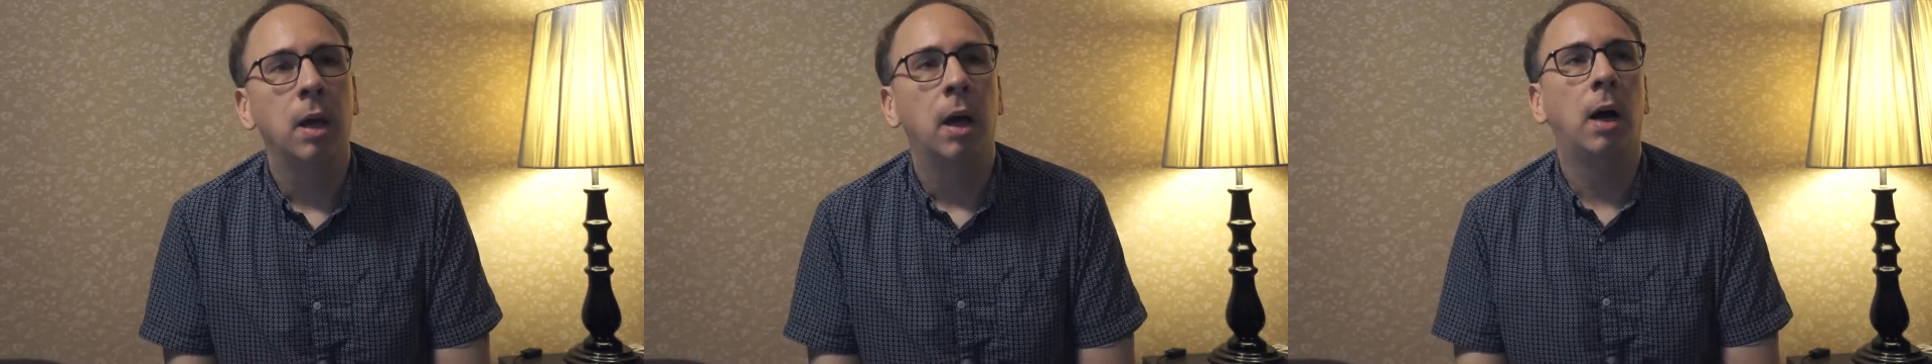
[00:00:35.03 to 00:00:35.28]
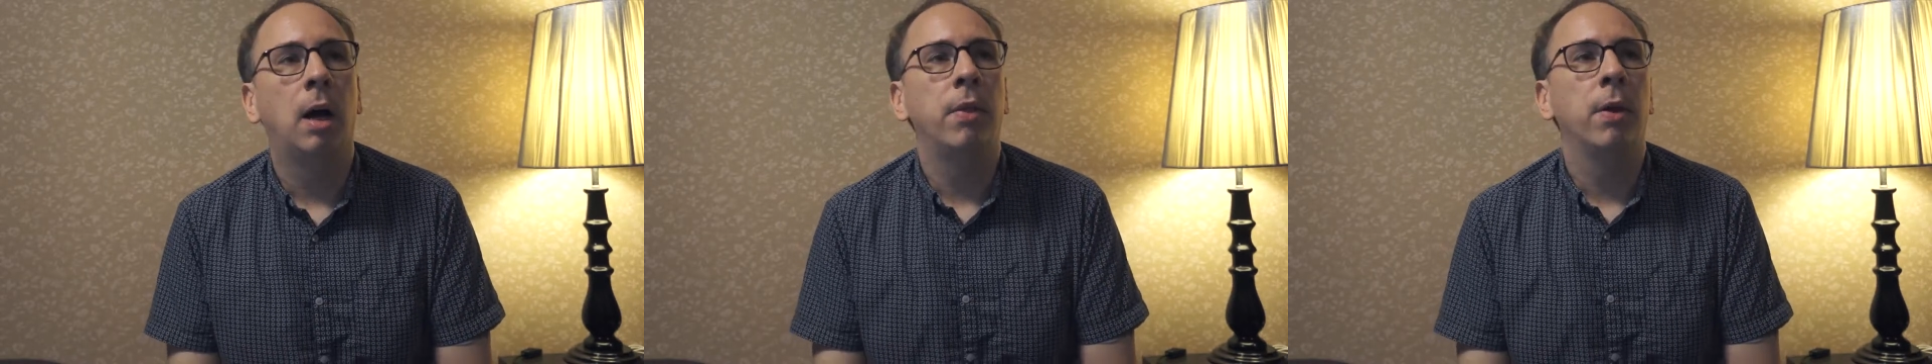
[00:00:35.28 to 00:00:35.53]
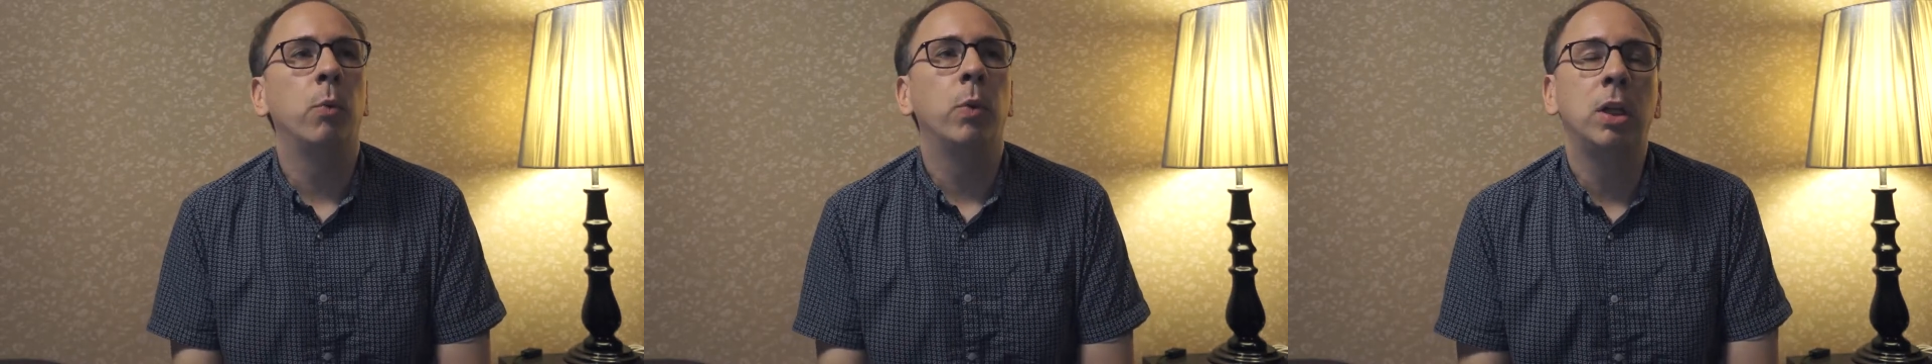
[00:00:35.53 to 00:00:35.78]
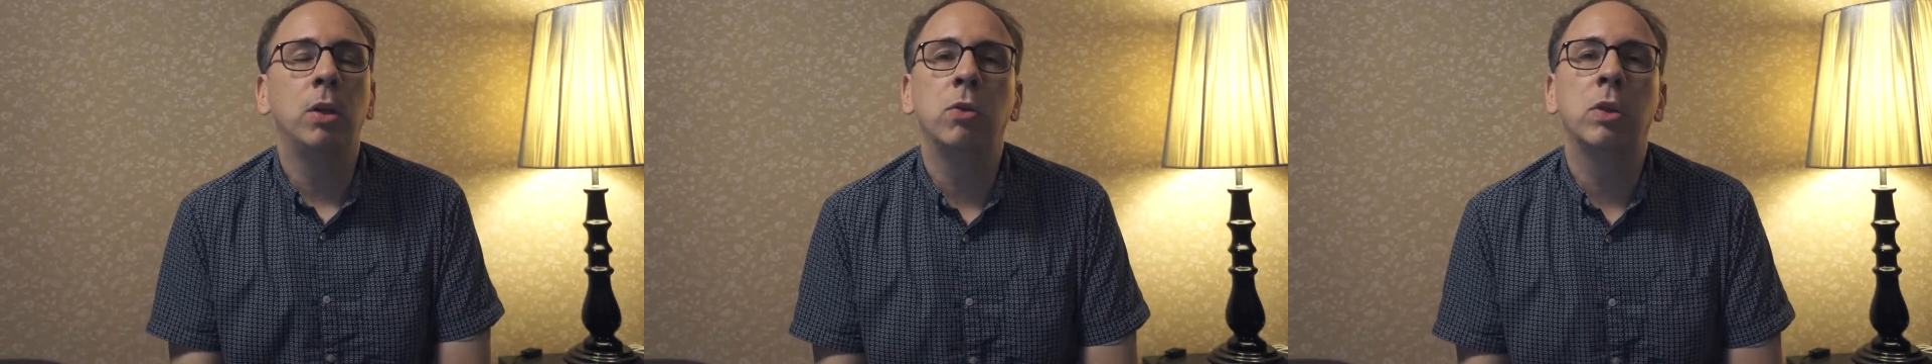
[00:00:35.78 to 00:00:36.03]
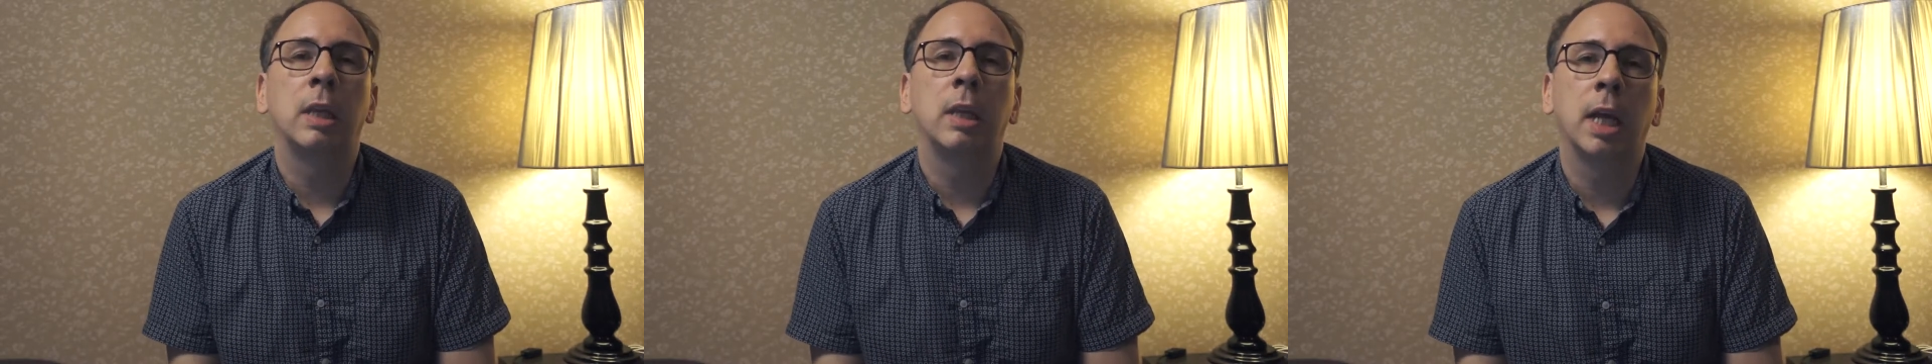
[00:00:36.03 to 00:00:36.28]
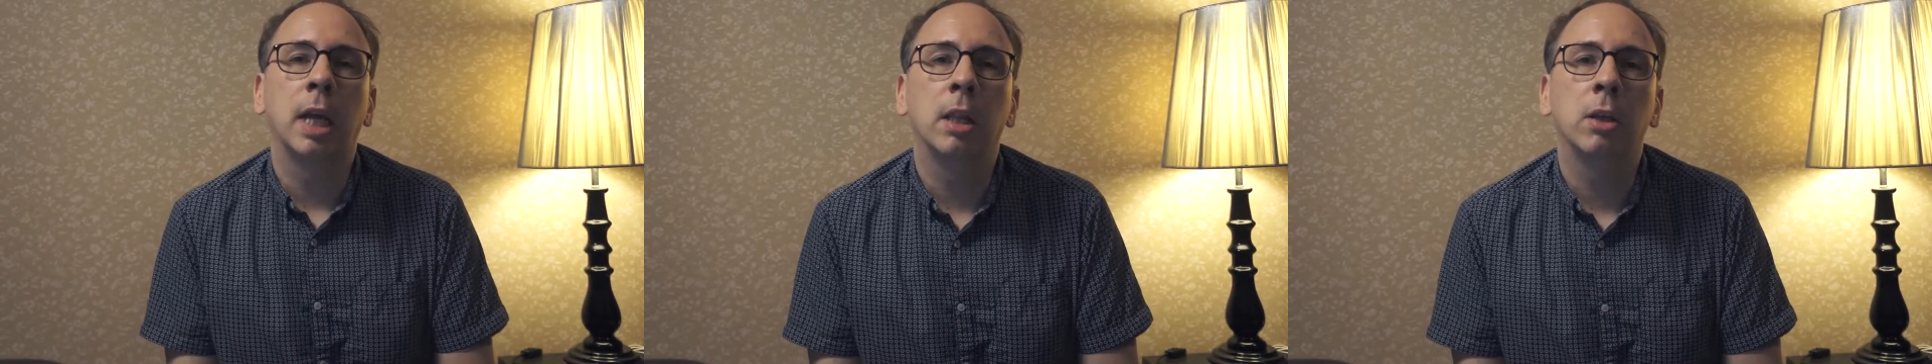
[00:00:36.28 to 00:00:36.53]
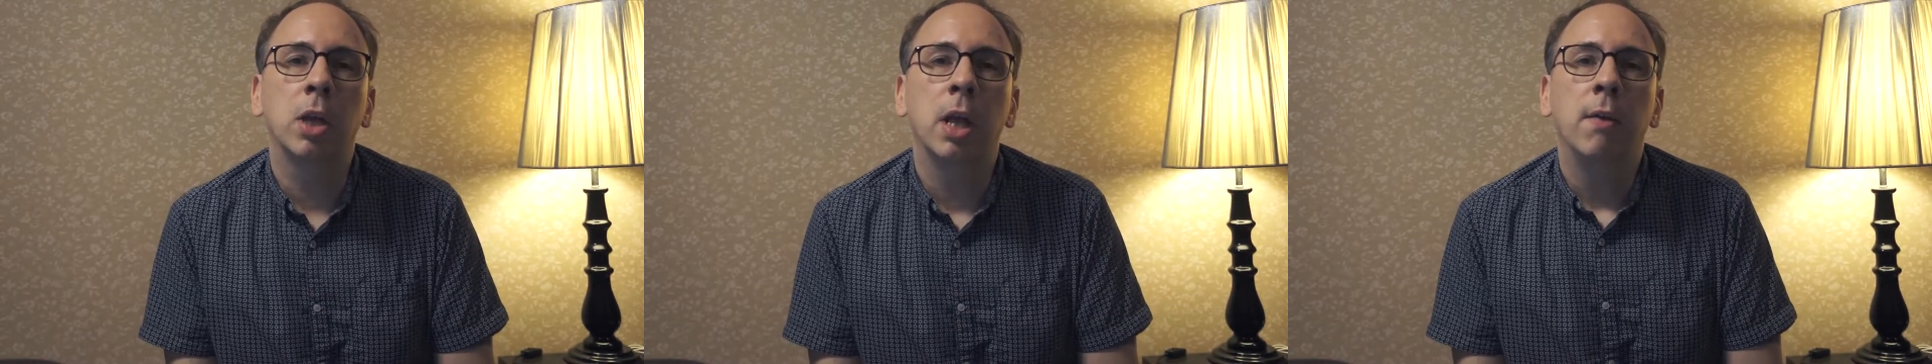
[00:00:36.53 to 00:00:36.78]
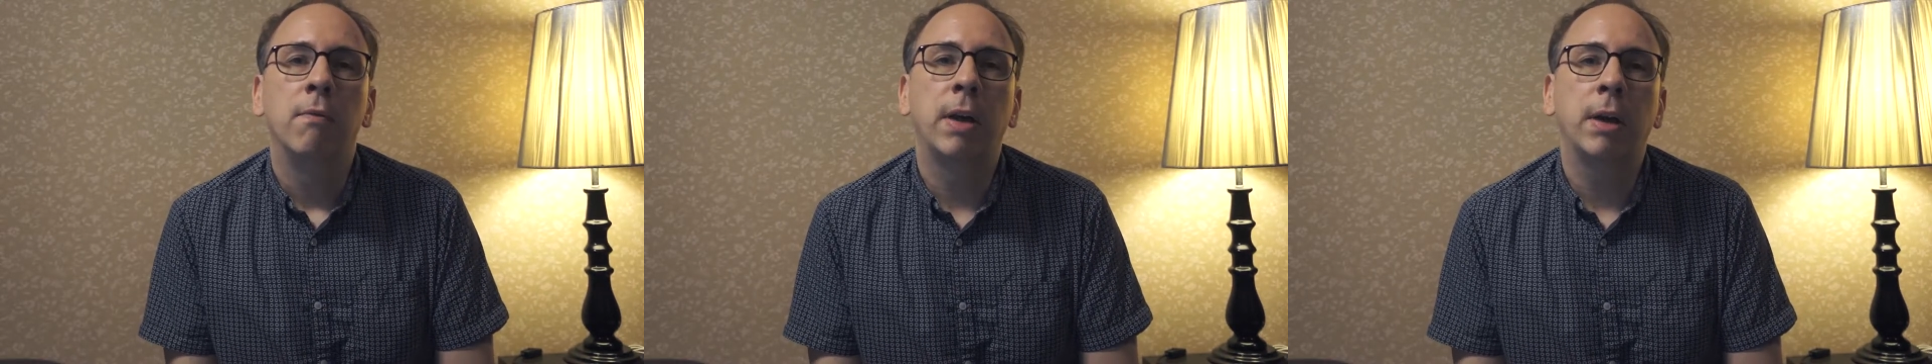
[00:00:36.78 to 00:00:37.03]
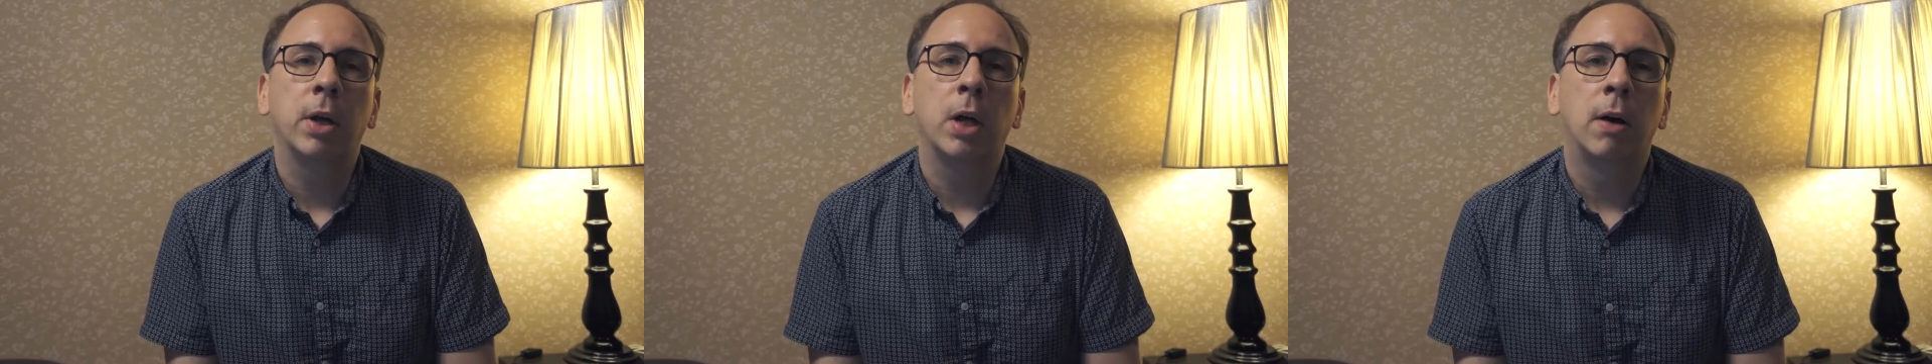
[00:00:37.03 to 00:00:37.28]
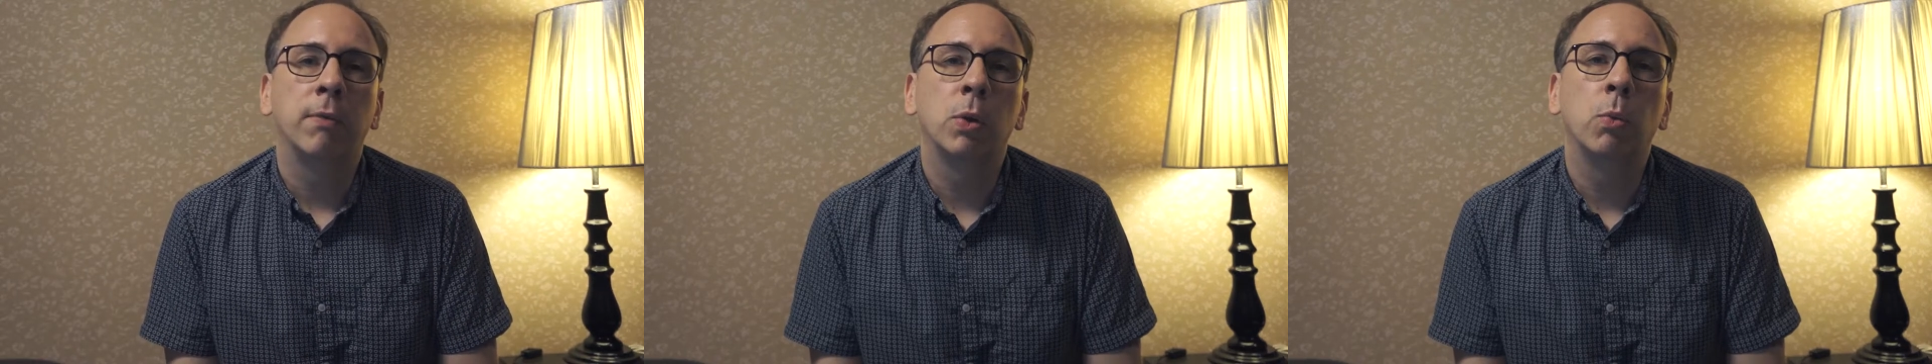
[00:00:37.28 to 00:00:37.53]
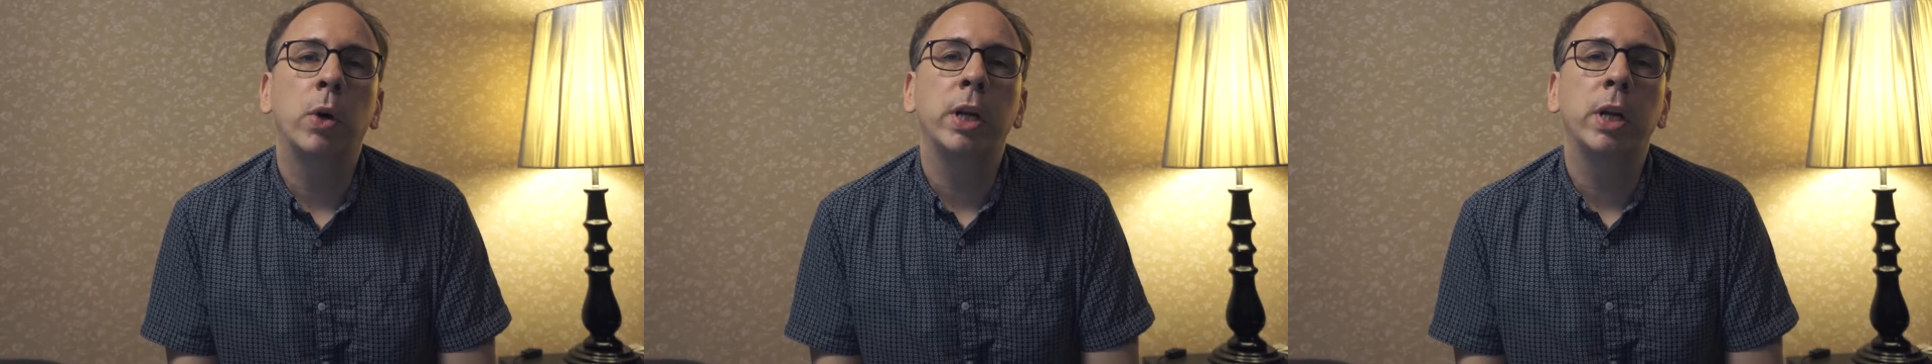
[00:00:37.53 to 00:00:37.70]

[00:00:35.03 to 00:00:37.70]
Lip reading: that we use in English very often.